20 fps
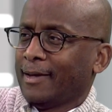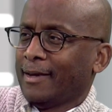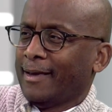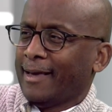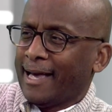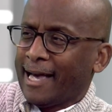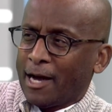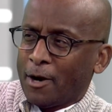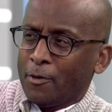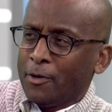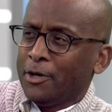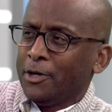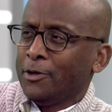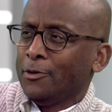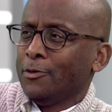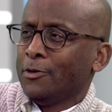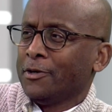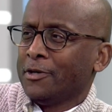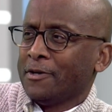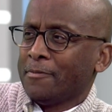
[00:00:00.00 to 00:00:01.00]
how are
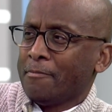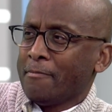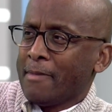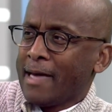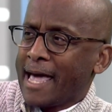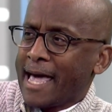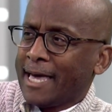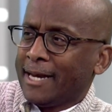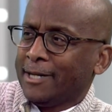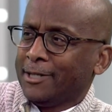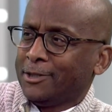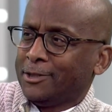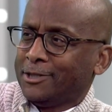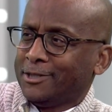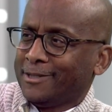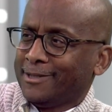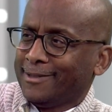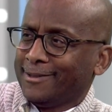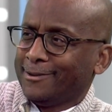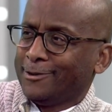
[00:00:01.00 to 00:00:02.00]
you going to
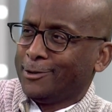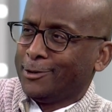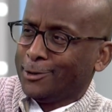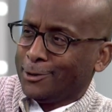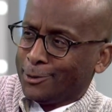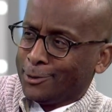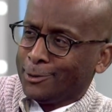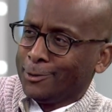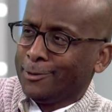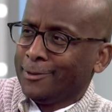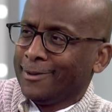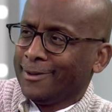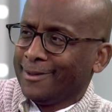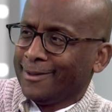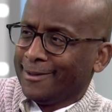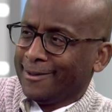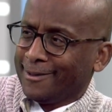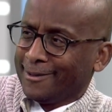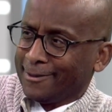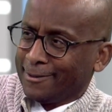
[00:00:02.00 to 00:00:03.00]
manage two
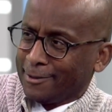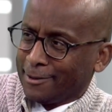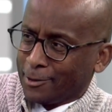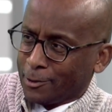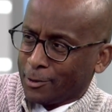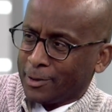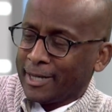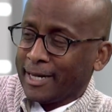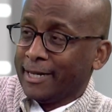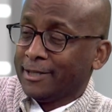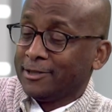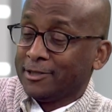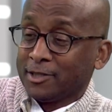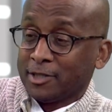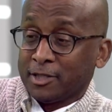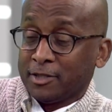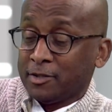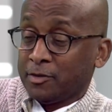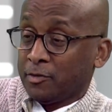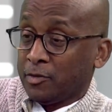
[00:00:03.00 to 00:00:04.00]
locations?
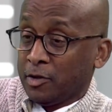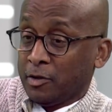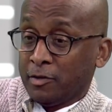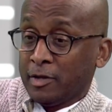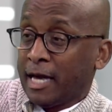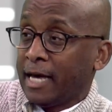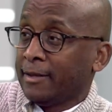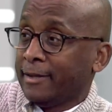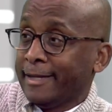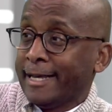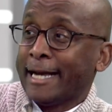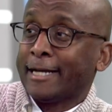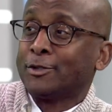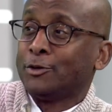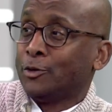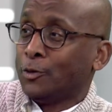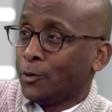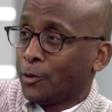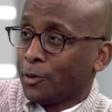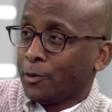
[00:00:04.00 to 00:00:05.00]
Because they're not
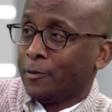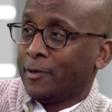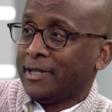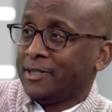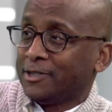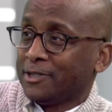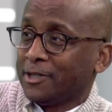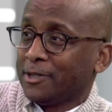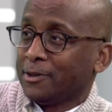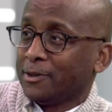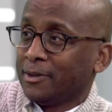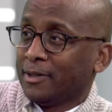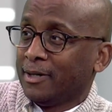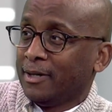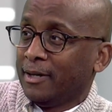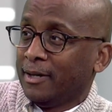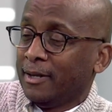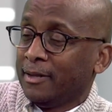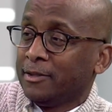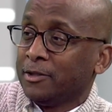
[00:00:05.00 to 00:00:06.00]
next door to each other.
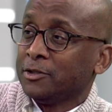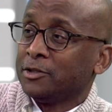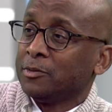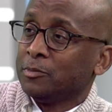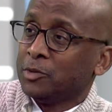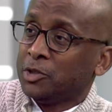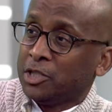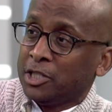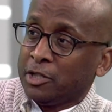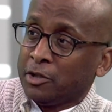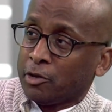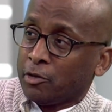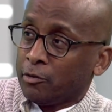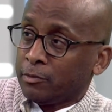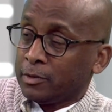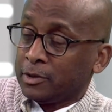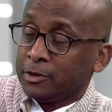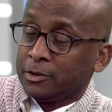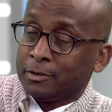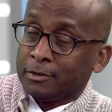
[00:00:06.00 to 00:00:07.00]
There's some, geog-
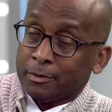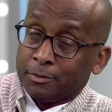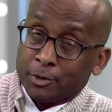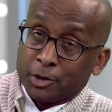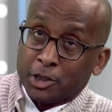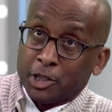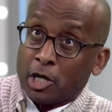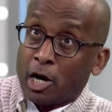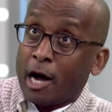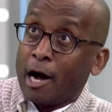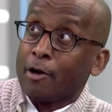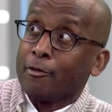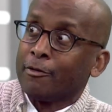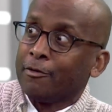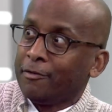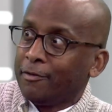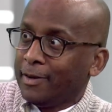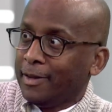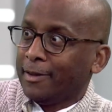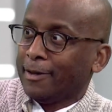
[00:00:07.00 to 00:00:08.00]
some
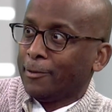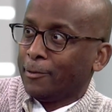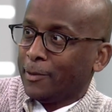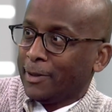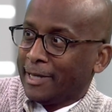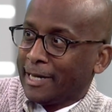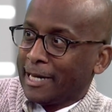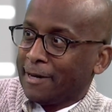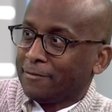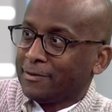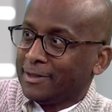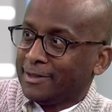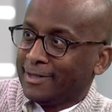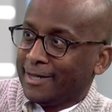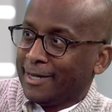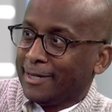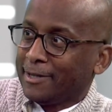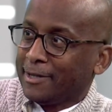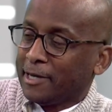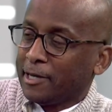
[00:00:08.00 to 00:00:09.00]
geography that we have to
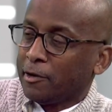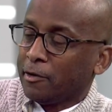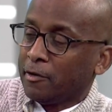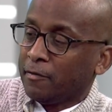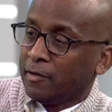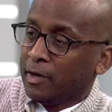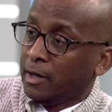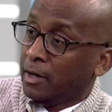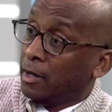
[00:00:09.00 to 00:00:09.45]
take care of.